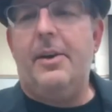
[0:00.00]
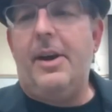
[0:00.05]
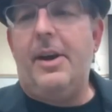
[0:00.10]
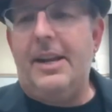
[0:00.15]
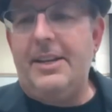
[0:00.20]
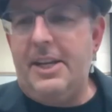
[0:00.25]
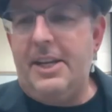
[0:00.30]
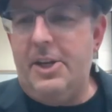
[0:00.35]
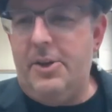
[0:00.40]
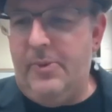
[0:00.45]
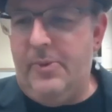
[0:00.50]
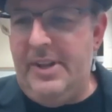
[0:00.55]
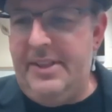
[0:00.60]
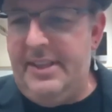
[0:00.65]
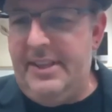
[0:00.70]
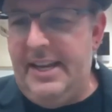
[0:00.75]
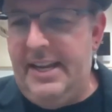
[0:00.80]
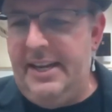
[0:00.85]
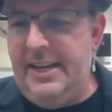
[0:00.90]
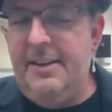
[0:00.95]
I'll, I'll, tell you
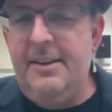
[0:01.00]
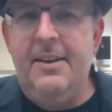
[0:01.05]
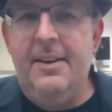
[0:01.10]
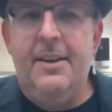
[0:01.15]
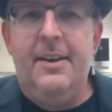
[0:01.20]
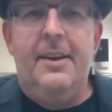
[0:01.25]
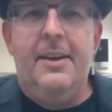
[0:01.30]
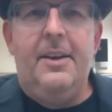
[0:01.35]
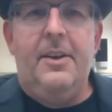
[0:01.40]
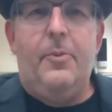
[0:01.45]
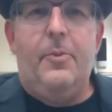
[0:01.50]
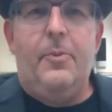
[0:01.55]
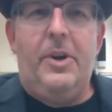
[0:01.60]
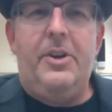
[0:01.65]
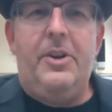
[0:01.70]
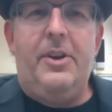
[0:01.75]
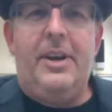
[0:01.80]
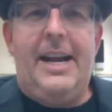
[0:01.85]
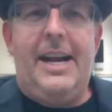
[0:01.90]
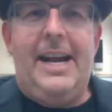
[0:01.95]
one thing:
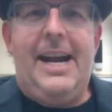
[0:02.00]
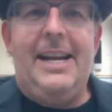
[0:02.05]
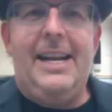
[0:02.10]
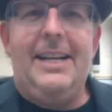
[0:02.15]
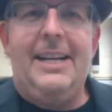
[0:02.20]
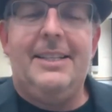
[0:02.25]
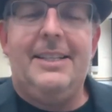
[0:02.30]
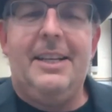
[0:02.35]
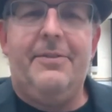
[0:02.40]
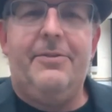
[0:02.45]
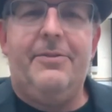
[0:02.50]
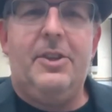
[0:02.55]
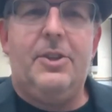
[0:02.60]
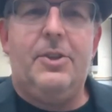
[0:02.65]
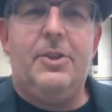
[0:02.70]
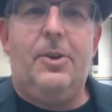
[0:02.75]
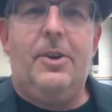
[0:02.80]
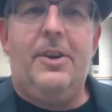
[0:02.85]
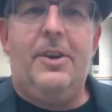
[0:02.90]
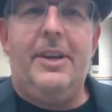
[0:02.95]
when you're adding stuff to the
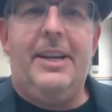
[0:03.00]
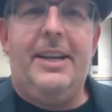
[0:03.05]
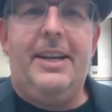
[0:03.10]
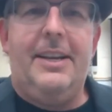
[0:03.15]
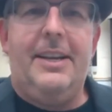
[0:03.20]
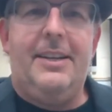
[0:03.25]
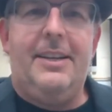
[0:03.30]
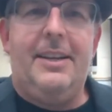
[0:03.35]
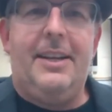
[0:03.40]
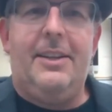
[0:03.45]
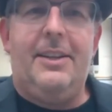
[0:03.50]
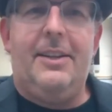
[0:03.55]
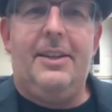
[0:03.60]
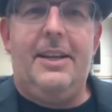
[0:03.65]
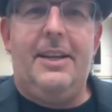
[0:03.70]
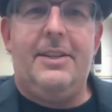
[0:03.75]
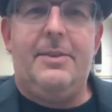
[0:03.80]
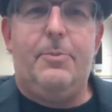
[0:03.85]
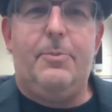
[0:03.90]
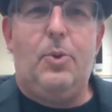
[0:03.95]
soil, and it, it
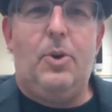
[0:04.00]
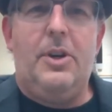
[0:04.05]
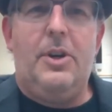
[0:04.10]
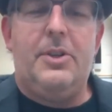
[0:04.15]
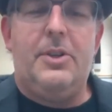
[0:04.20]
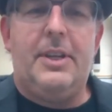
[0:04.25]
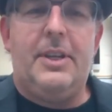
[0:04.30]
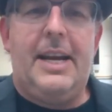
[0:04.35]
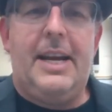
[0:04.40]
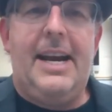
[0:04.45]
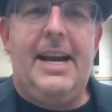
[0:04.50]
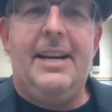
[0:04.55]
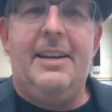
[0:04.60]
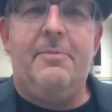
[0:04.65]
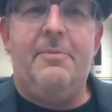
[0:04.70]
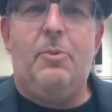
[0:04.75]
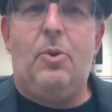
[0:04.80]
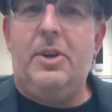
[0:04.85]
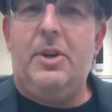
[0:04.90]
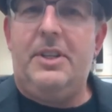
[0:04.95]
is worse,
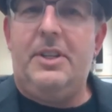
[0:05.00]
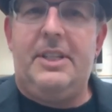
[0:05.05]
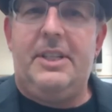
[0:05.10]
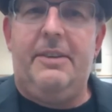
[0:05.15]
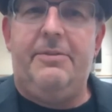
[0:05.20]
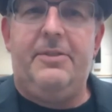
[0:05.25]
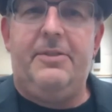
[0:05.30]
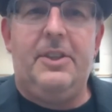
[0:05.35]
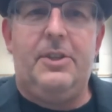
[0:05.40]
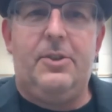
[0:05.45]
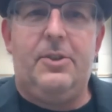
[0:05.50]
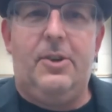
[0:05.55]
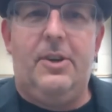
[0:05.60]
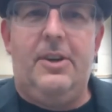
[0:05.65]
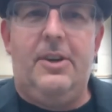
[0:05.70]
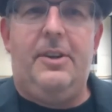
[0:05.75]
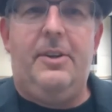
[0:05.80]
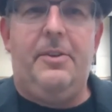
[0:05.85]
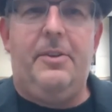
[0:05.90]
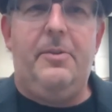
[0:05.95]
adding more stuff to the
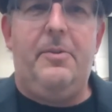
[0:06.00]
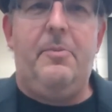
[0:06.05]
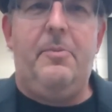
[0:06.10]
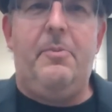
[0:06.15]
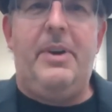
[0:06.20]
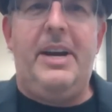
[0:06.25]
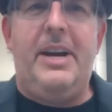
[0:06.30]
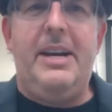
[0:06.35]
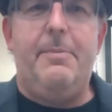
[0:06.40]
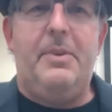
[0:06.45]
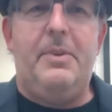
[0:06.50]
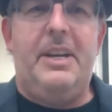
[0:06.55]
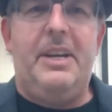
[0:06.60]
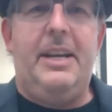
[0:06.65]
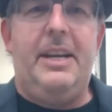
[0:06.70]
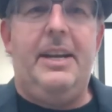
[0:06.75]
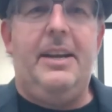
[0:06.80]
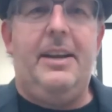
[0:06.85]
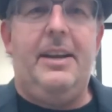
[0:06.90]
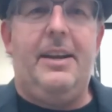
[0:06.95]
soil might
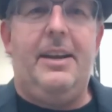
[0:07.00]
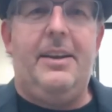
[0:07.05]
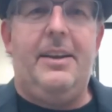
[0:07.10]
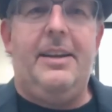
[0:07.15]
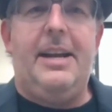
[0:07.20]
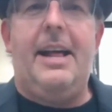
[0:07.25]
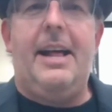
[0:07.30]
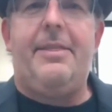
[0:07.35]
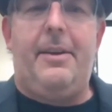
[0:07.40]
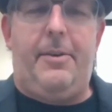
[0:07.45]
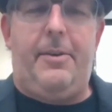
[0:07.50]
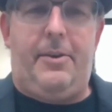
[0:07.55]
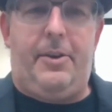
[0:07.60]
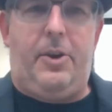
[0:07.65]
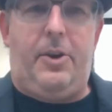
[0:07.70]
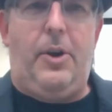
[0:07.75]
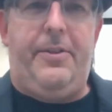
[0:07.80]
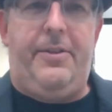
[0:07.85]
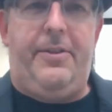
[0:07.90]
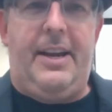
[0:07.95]
be not the
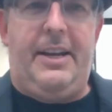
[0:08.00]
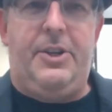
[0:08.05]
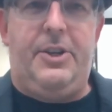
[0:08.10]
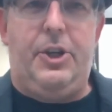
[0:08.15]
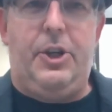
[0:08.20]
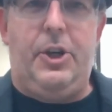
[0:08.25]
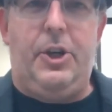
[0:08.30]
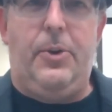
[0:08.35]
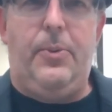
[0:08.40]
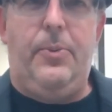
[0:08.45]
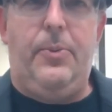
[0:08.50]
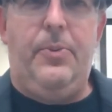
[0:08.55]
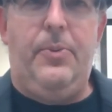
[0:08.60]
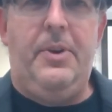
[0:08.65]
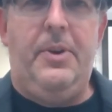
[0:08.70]
good thing to do.